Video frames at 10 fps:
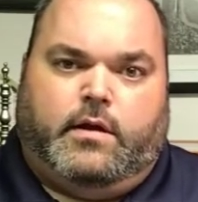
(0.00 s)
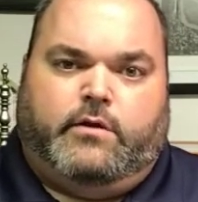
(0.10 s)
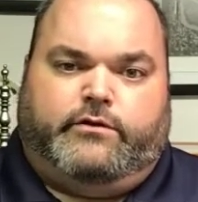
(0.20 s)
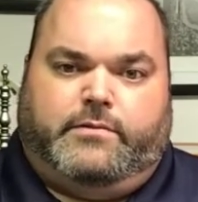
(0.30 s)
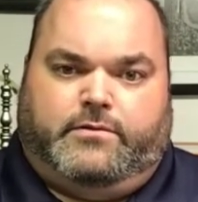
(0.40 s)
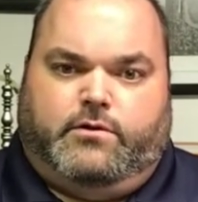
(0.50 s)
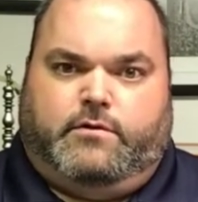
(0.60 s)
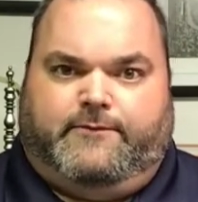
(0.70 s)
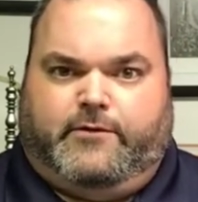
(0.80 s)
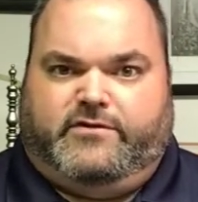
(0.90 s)
So you would do
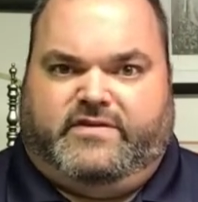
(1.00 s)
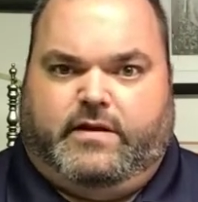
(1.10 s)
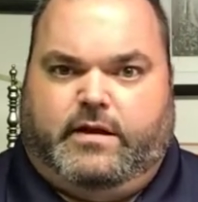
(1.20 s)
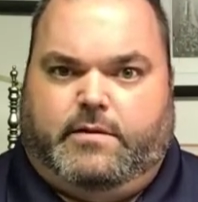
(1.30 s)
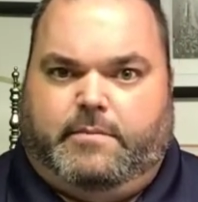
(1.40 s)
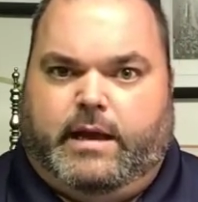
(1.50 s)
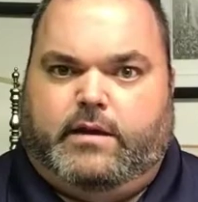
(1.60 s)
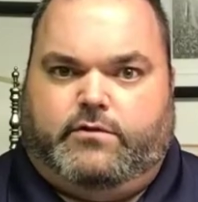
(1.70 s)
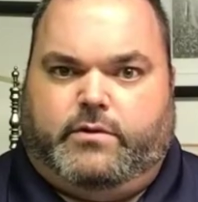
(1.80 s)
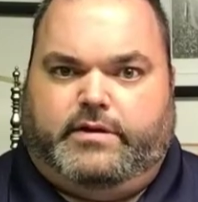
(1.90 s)
the first 10
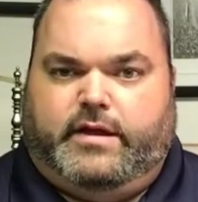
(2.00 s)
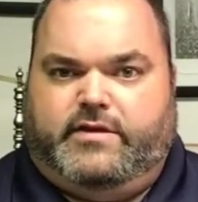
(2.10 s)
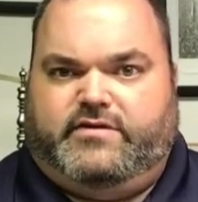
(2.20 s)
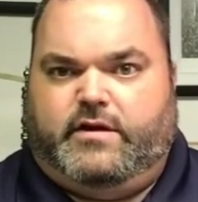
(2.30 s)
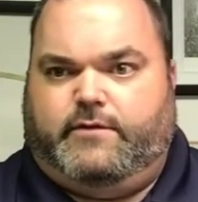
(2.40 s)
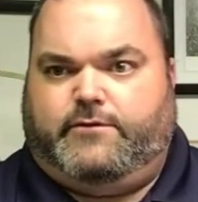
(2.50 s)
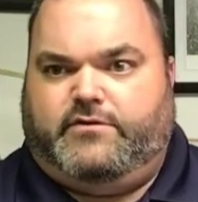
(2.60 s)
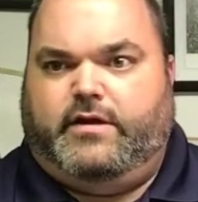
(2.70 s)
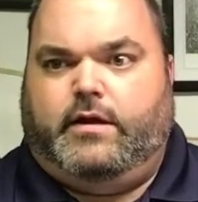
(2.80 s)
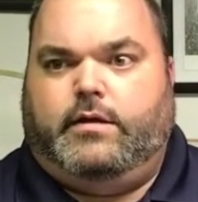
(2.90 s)
mandatory days, 10 for
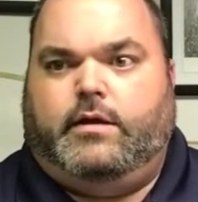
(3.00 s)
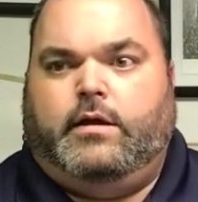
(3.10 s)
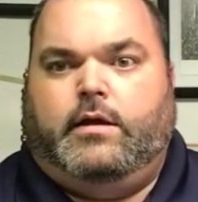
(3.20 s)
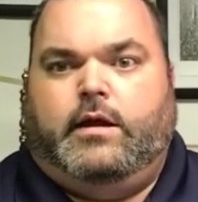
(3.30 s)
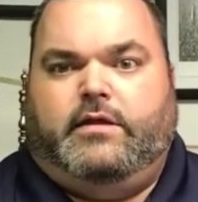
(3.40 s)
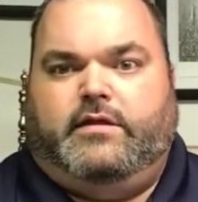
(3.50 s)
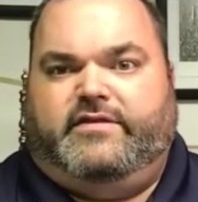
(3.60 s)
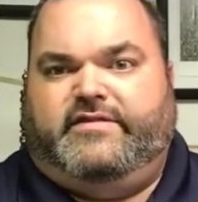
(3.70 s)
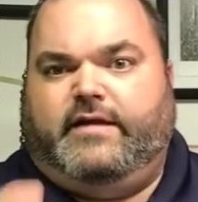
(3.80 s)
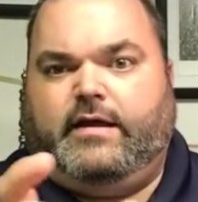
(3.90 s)
10, and then the
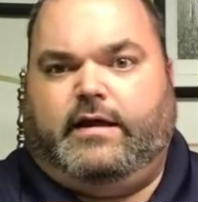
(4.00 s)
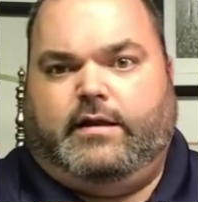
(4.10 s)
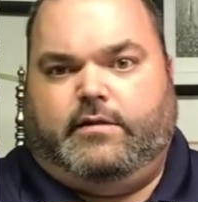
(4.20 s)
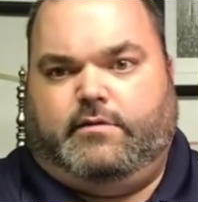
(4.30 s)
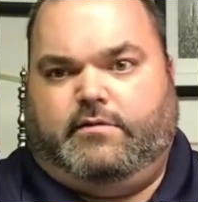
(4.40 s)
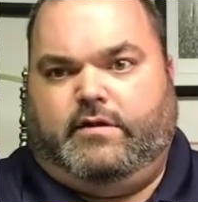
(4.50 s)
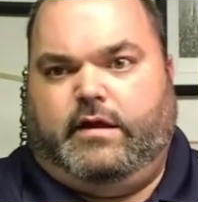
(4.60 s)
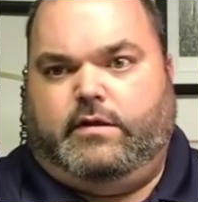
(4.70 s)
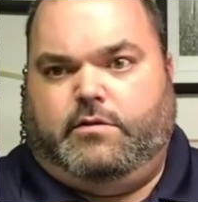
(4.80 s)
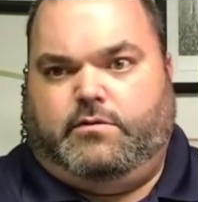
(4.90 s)
second
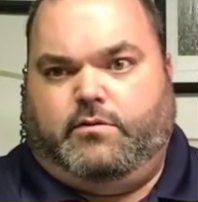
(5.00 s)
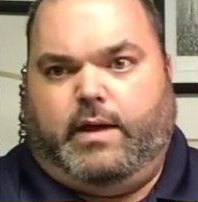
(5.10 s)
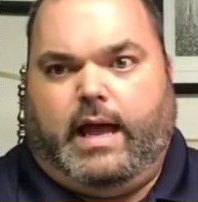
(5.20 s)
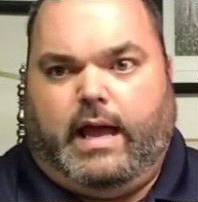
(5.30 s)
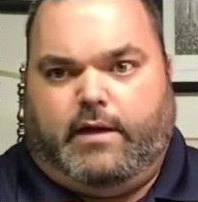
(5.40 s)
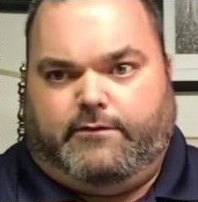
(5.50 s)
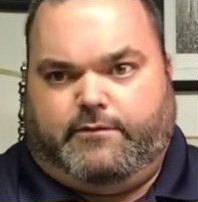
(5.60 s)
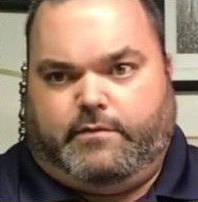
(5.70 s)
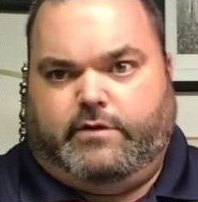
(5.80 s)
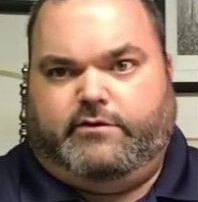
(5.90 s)
10, you would do
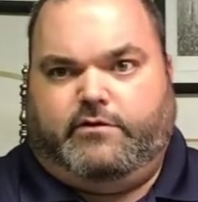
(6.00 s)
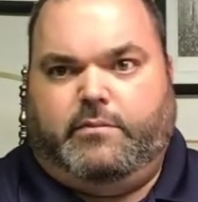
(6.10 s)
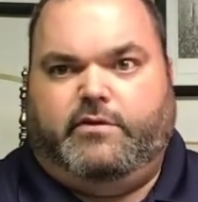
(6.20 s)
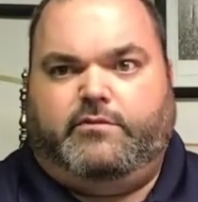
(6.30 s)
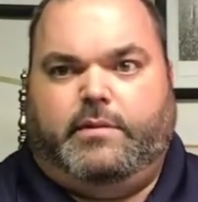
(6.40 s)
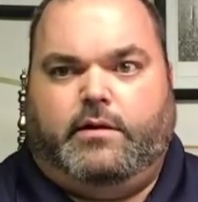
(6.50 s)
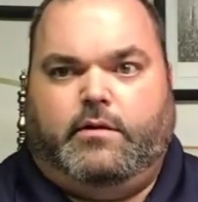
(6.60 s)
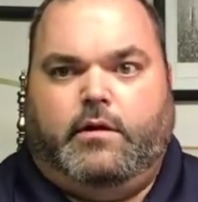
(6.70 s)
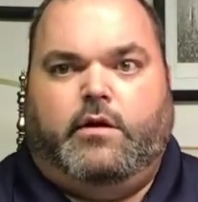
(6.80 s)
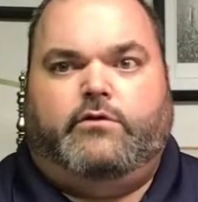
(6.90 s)
half because it's a
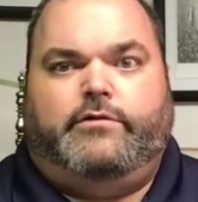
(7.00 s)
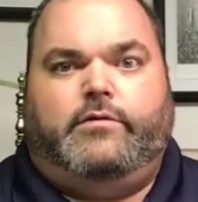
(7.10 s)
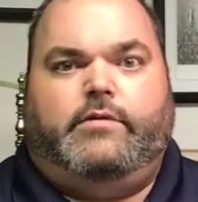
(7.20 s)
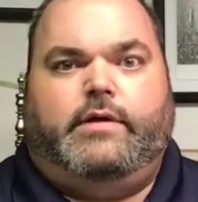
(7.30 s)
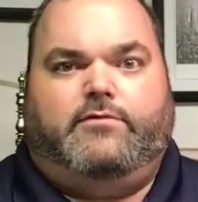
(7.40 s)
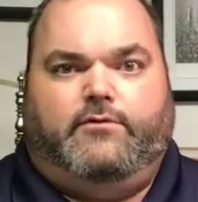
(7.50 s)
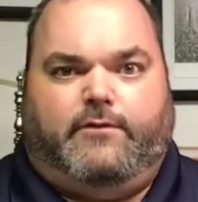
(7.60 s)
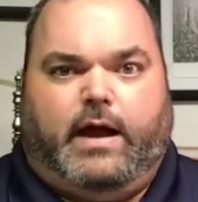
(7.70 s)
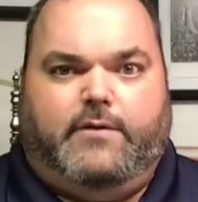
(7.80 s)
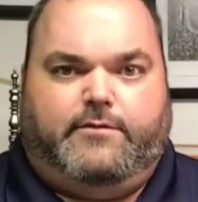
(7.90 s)
misdemeanor, so you only have to do
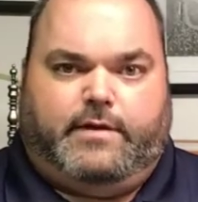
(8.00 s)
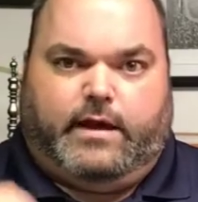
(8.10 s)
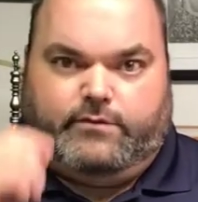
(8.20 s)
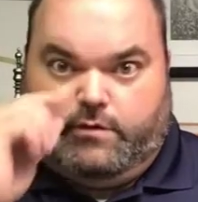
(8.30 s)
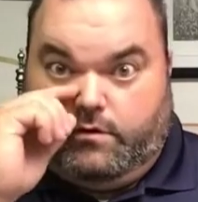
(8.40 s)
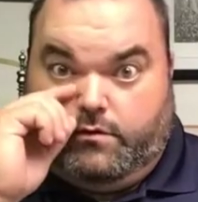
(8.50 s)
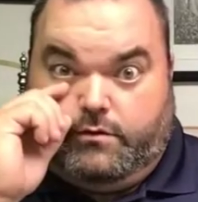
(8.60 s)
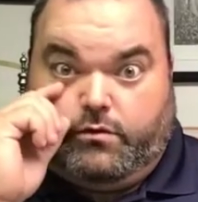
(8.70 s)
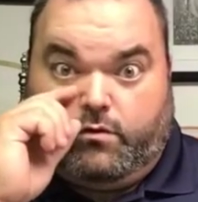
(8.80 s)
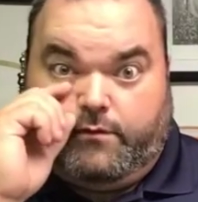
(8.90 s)
5 for that. So you do a
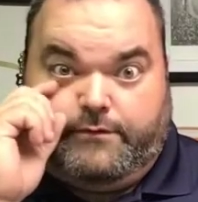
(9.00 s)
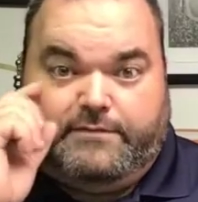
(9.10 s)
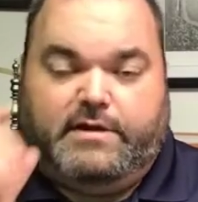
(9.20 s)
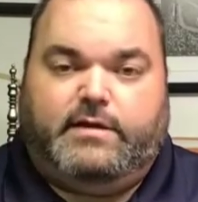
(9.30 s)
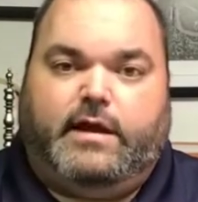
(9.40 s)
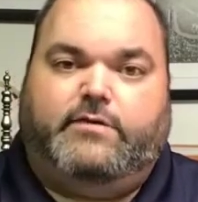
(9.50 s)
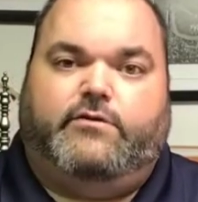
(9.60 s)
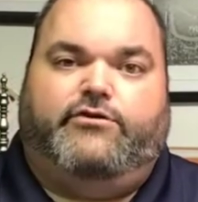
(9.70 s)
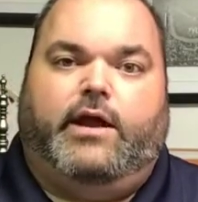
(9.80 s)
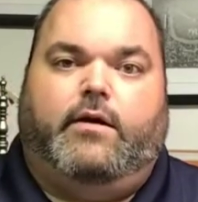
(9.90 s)
total of 15 days
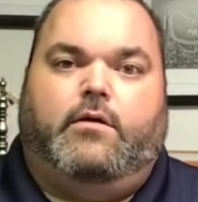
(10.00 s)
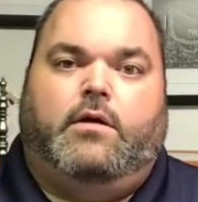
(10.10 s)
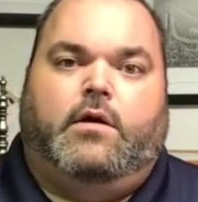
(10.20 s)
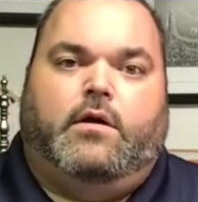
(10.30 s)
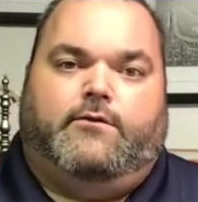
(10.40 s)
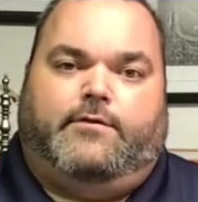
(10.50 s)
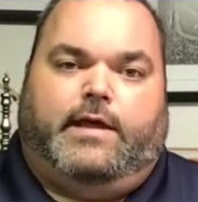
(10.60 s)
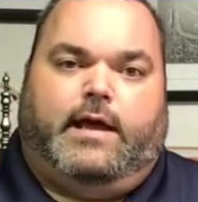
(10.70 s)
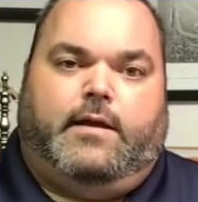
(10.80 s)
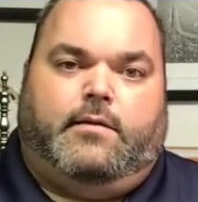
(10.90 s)
in jail for
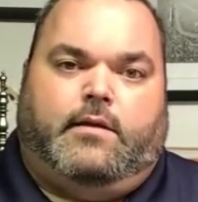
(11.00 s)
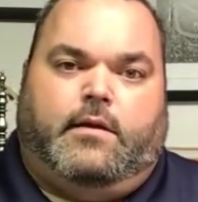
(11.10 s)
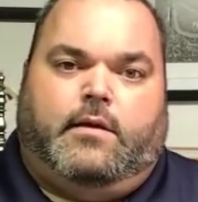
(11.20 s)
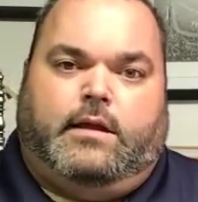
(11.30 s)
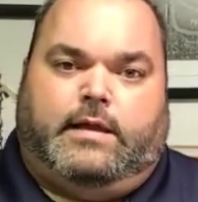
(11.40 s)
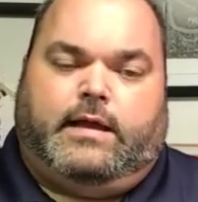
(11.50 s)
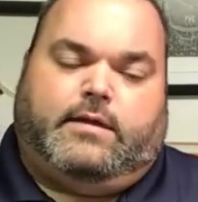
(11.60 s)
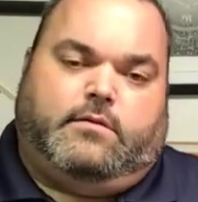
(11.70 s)
that. And that,